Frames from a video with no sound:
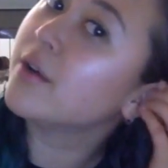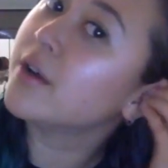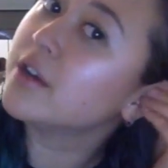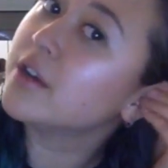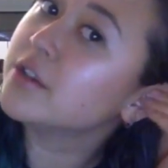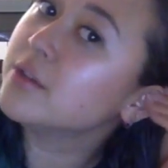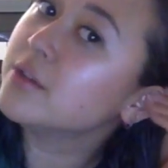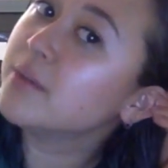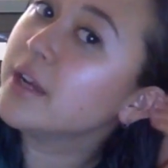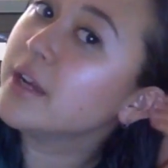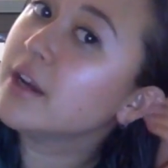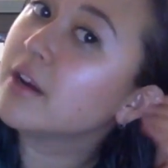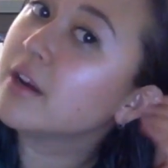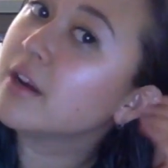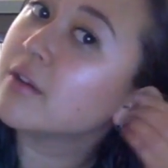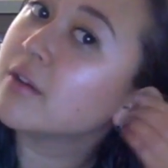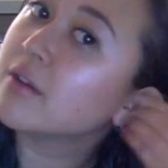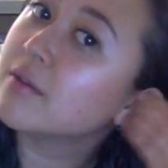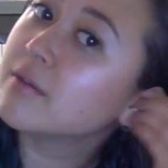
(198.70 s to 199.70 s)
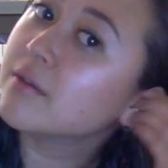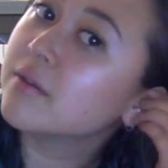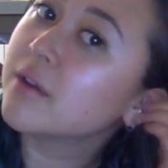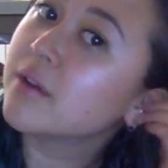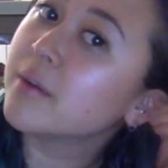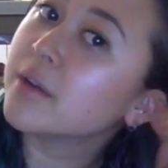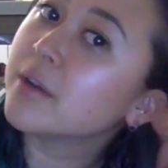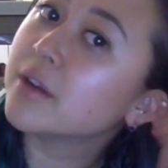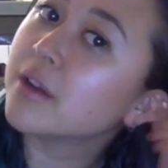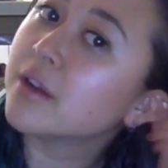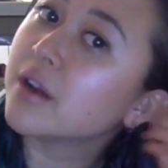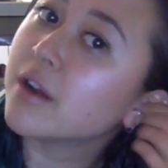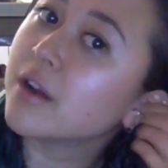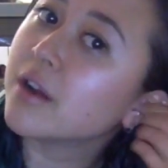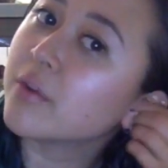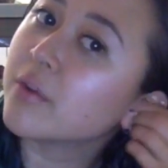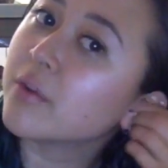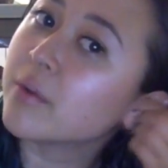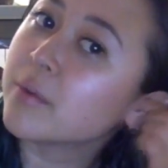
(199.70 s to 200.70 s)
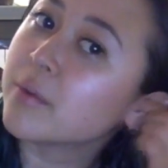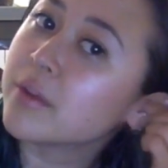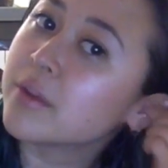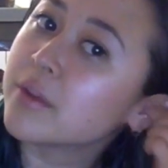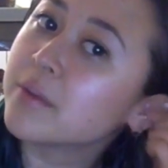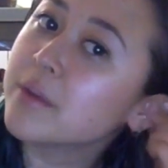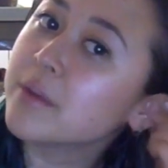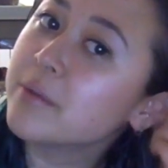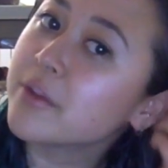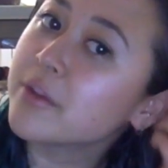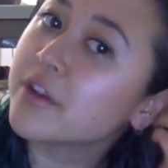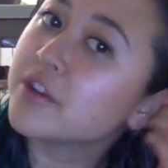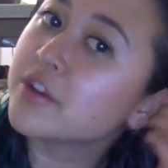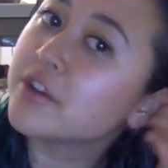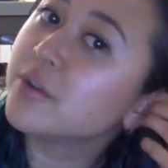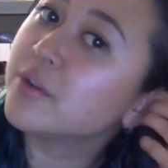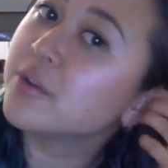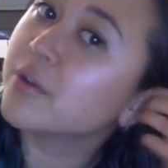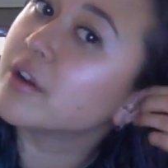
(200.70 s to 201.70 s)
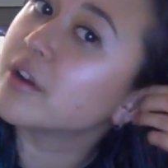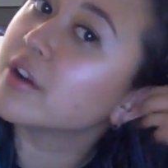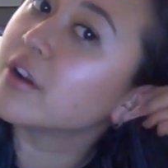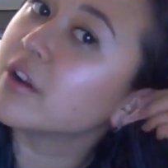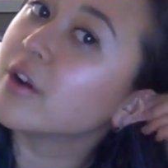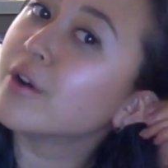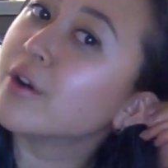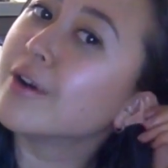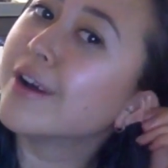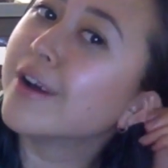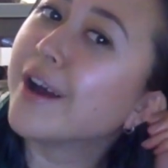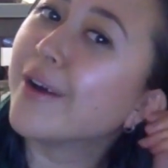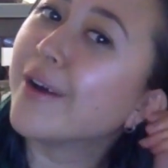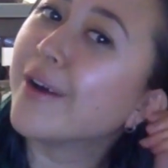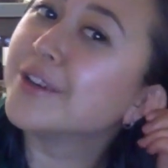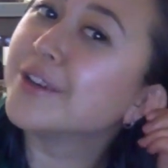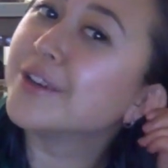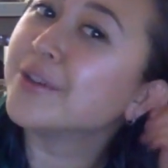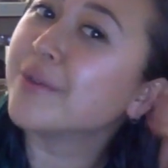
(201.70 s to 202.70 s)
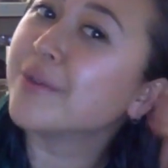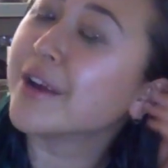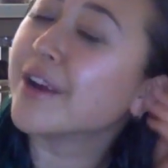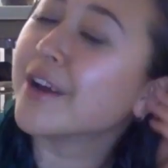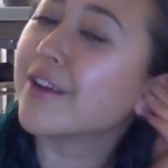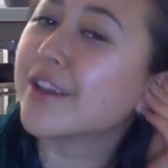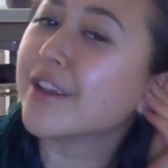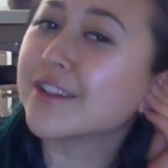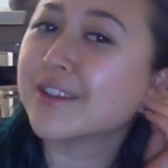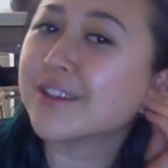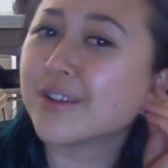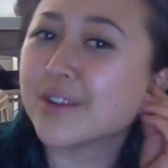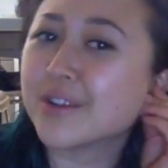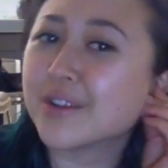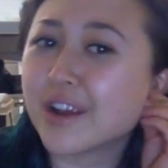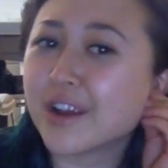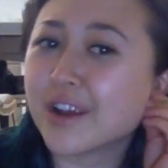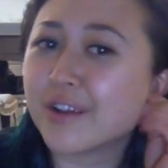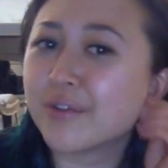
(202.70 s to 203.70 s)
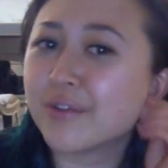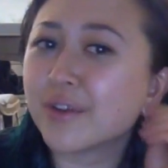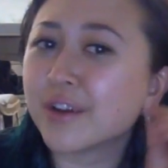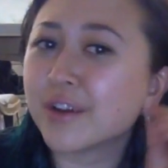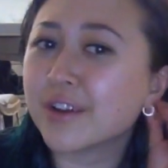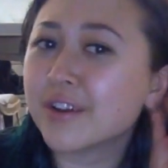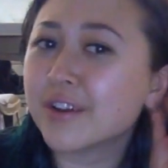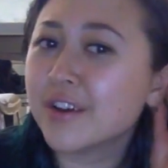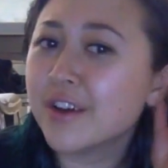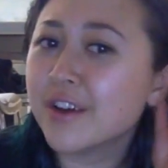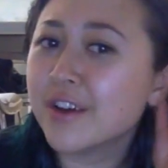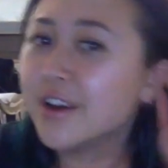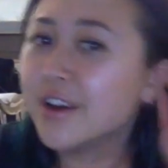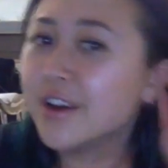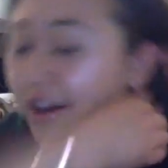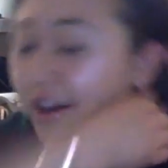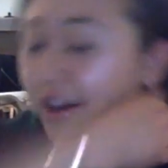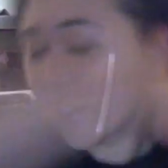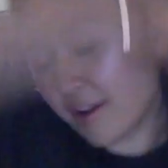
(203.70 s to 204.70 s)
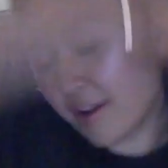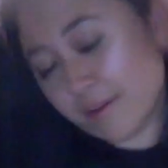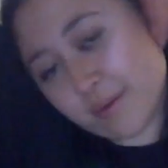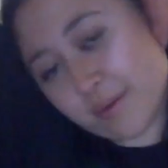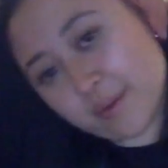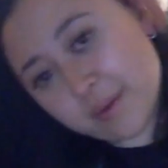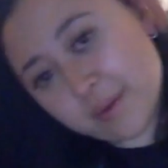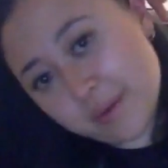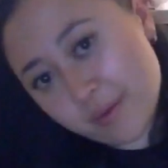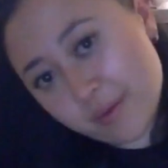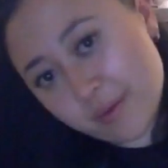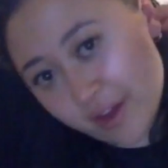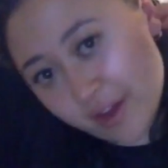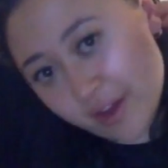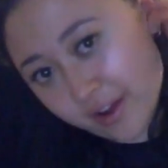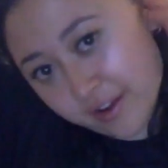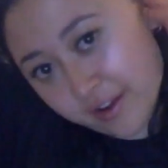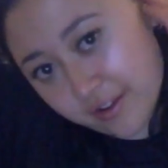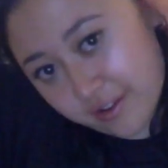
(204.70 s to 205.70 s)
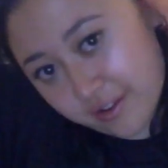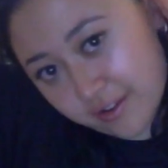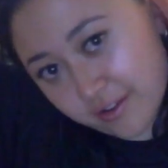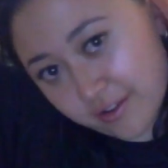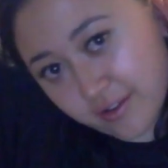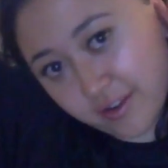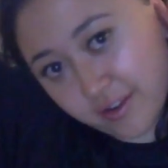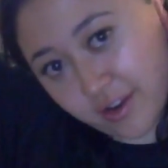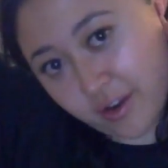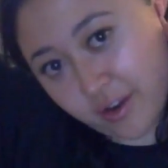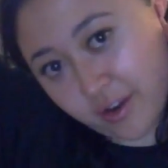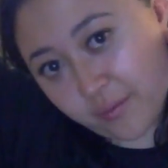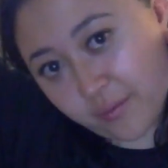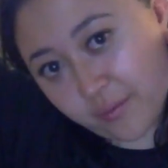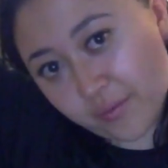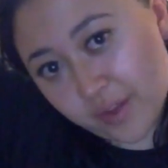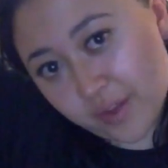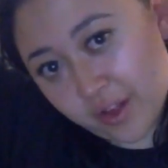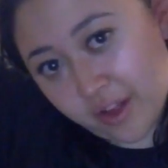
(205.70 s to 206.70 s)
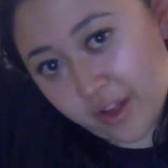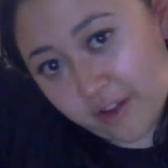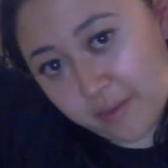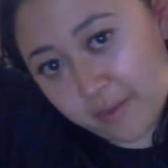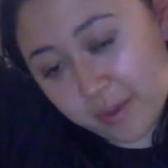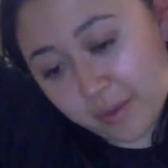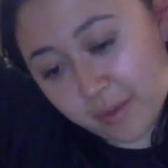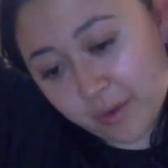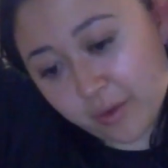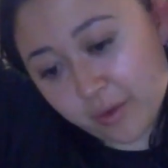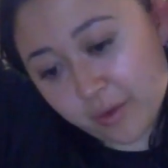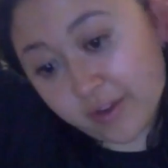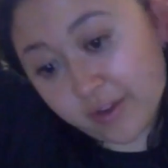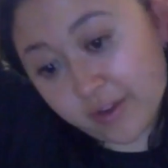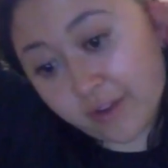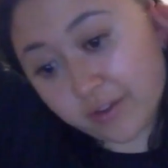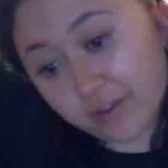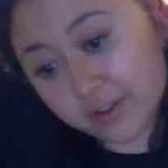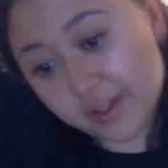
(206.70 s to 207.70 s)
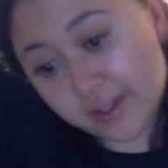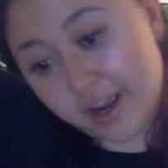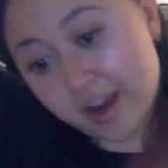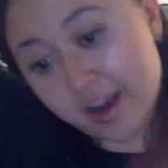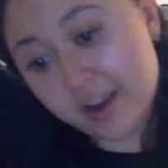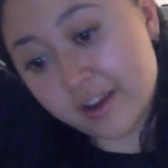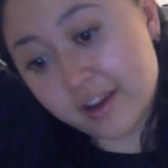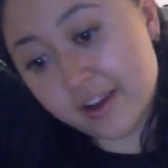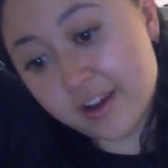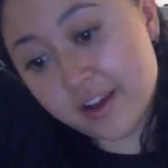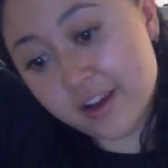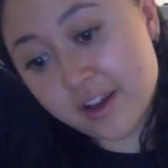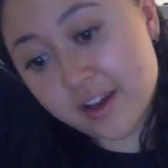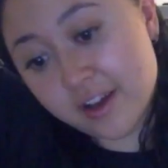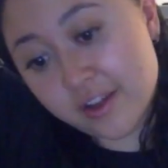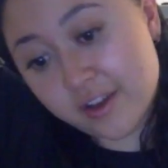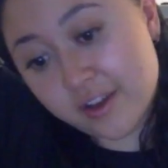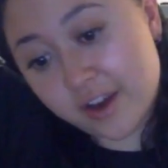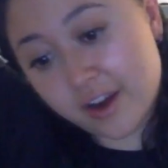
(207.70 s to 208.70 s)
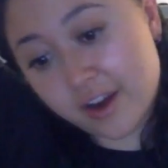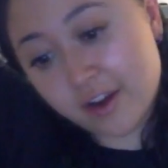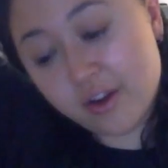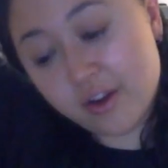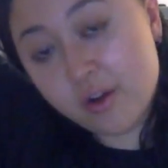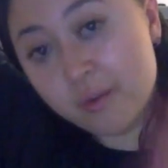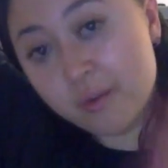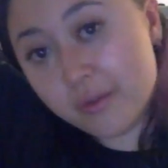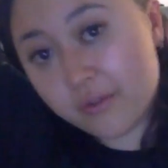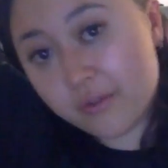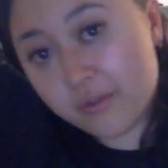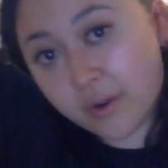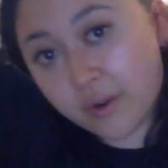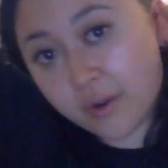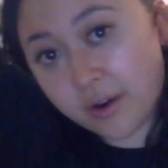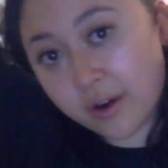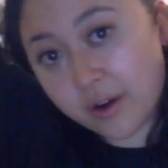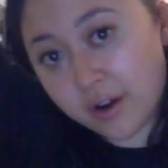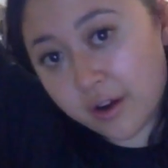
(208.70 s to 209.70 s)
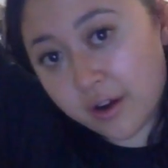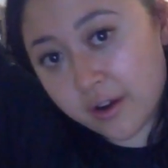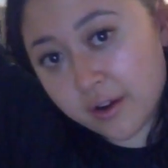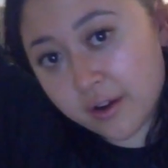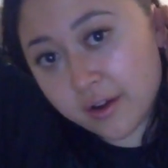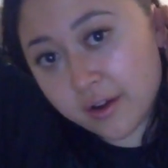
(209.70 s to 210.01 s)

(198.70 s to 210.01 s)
I do my hair. I mean, not everyone, but the people that do want to know how I do my hair, that sounded kind of weird. The people that, you know, a lot of people who have never dyed their hair at home before,